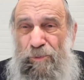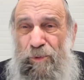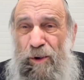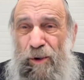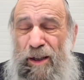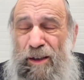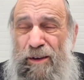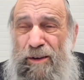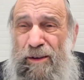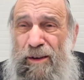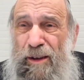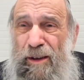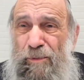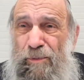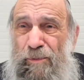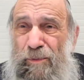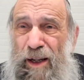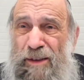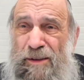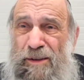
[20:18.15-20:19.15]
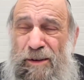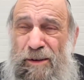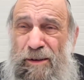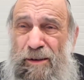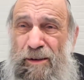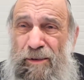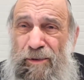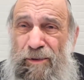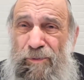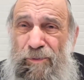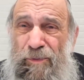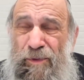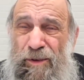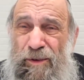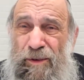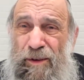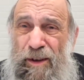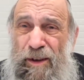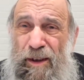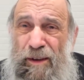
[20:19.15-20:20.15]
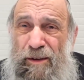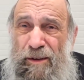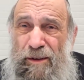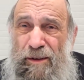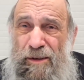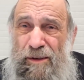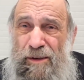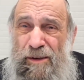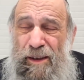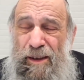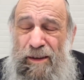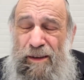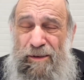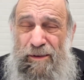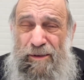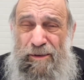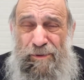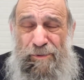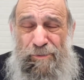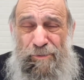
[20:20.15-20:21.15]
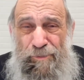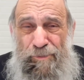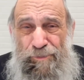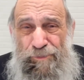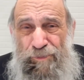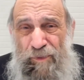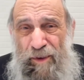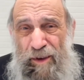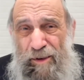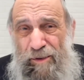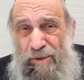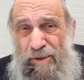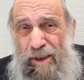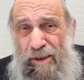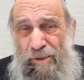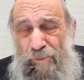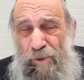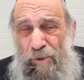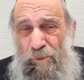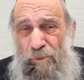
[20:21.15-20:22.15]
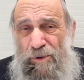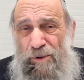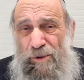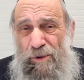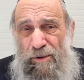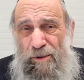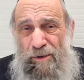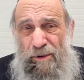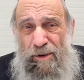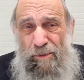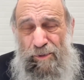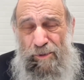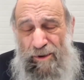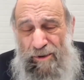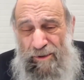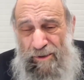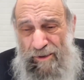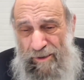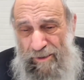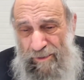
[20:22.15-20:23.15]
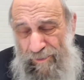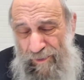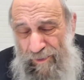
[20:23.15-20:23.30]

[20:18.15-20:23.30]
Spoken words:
bread and matzah, they contain that what we're talking about.